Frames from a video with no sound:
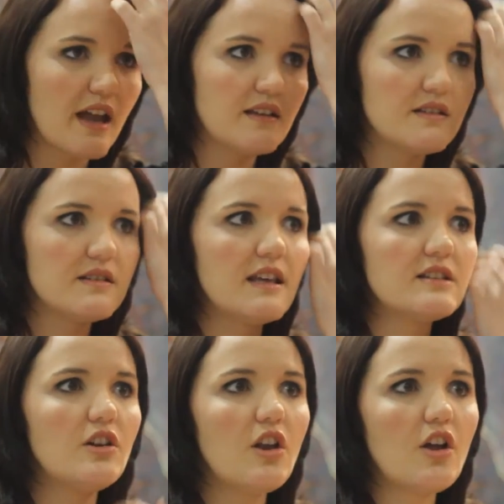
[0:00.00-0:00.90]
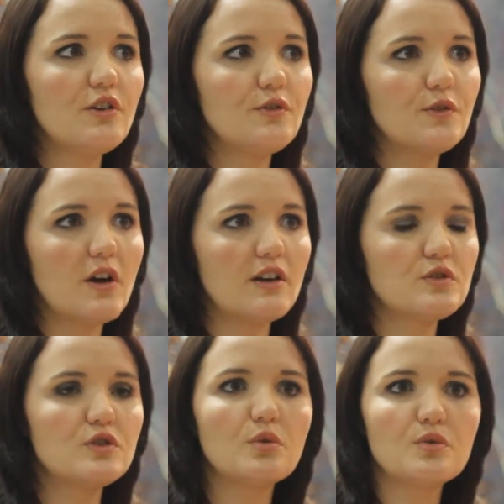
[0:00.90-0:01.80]
And there's a lot of kind of
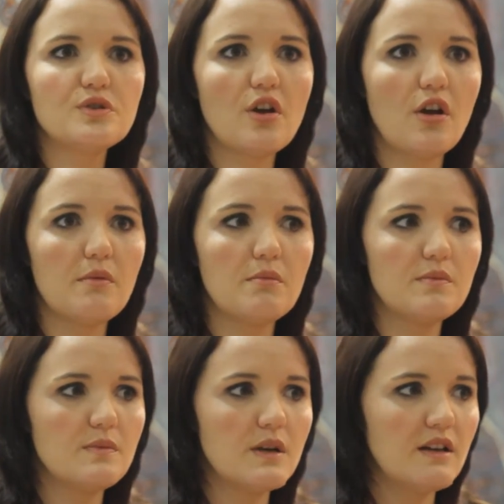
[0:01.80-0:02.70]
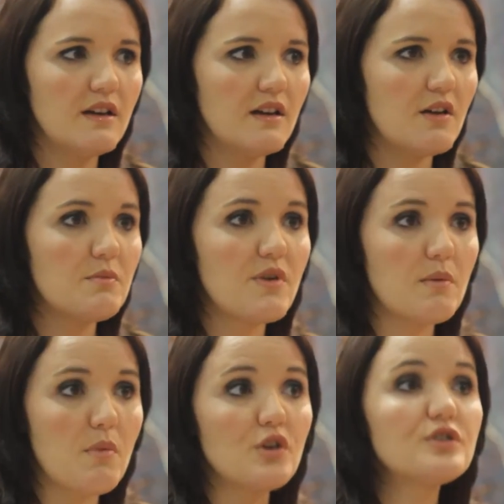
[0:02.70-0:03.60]
short-term
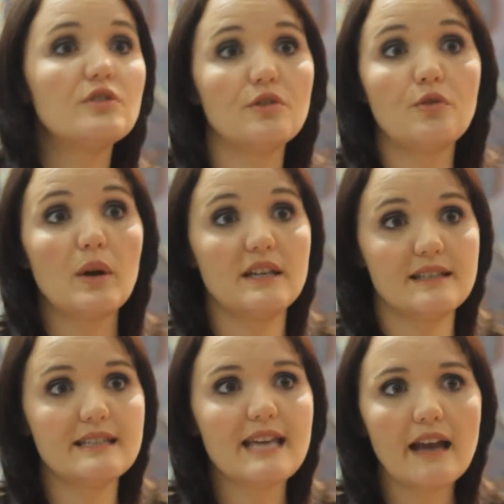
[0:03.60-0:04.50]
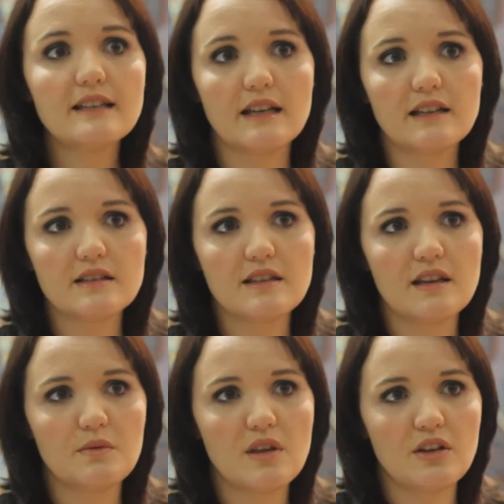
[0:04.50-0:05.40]
emotional avoidance tactics
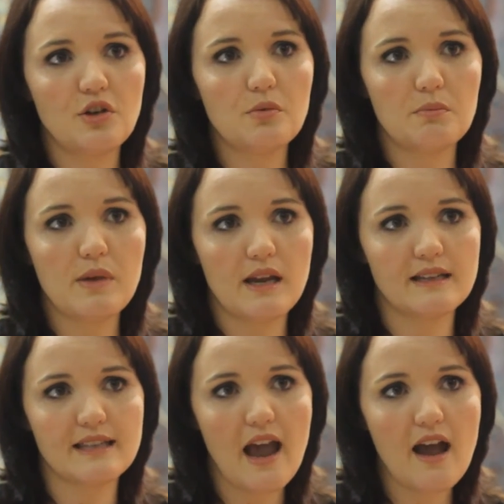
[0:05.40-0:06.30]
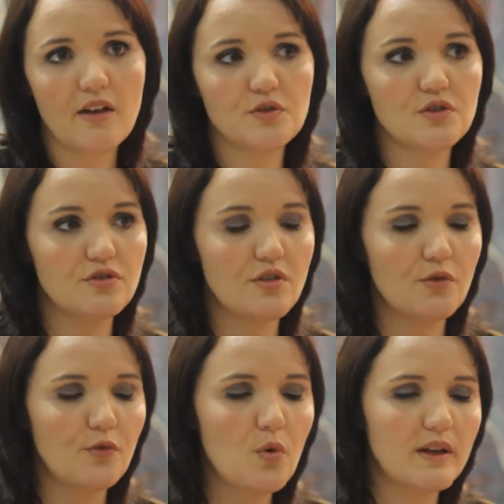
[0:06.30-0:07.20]
that human beings have to
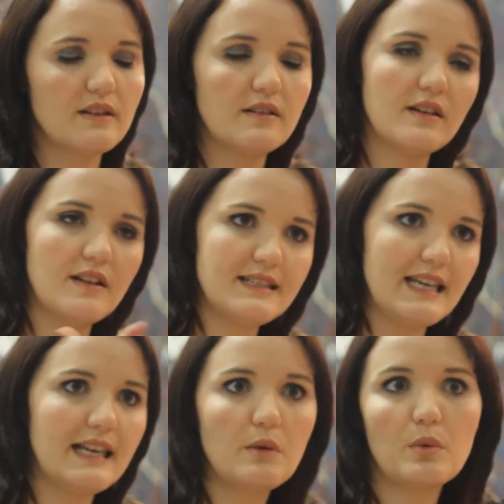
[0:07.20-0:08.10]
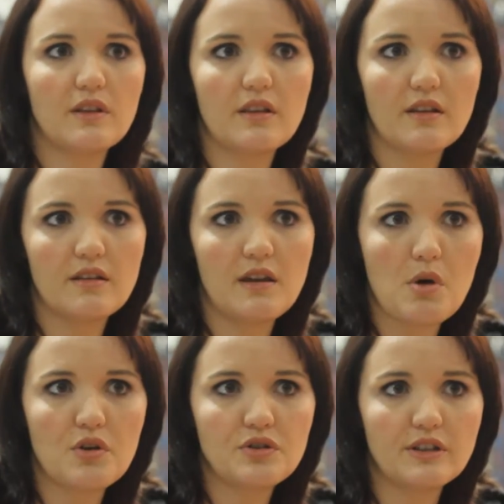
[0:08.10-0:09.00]
avoid dealing with the
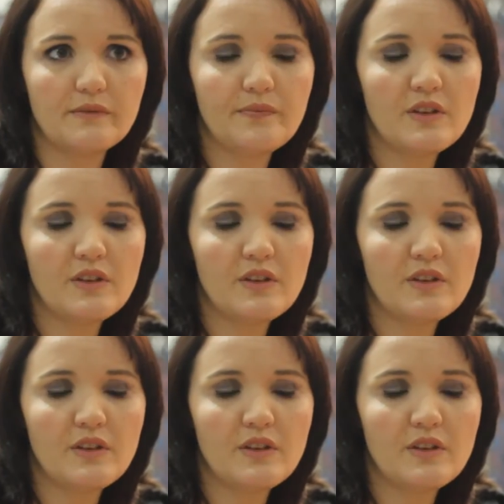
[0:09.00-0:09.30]
emotion.